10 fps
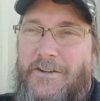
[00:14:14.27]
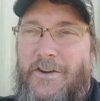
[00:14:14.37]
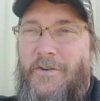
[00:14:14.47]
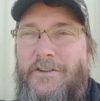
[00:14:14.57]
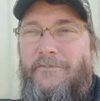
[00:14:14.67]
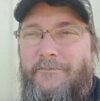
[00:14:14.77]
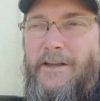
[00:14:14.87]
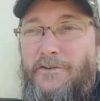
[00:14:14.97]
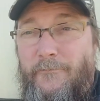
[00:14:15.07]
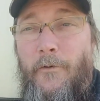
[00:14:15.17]
So it's
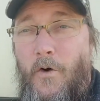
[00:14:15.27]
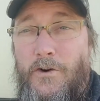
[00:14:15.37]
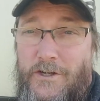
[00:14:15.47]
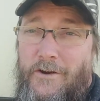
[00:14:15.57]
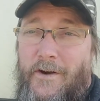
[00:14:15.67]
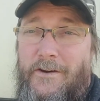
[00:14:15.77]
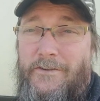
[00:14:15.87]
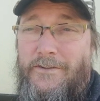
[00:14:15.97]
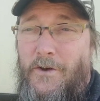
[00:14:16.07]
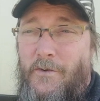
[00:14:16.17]
for
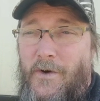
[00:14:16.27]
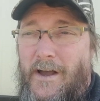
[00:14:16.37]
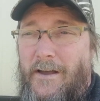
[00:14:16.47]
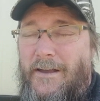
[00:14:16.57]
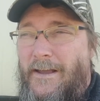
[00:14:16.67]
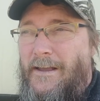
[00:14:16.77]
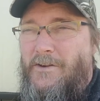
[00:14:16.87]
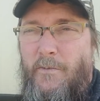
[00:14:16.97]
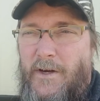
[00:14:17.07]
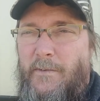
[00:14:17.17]
generators. So
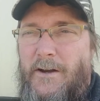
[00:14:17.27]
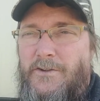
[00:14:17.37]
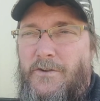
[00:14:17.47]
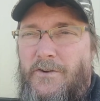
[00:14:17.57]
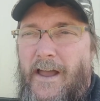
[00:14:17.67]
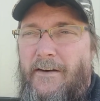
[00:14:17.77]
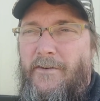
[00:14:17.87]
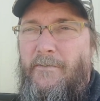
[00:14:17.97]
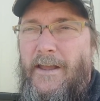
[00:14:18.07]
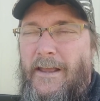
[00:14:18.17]
your big box stores will have
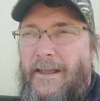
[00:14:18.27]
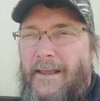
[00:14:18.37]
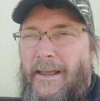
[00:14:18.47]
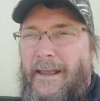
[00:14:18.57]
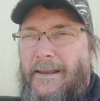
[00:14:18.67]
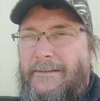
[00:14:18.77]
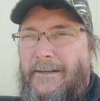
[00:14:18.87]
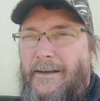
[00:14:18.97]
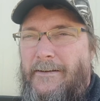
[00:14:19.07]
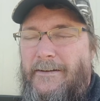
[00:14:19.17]
them, and
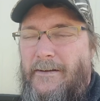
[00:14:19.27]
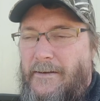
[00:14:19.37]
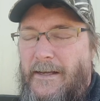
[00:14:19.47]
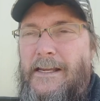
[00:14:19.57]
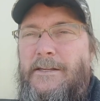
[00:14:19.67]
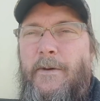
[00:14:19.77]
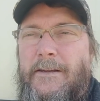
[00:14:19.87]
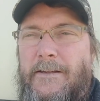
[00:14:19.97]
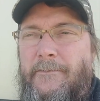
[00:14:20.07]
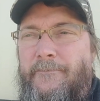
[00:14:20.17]
easy
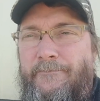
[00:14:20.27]
peasy.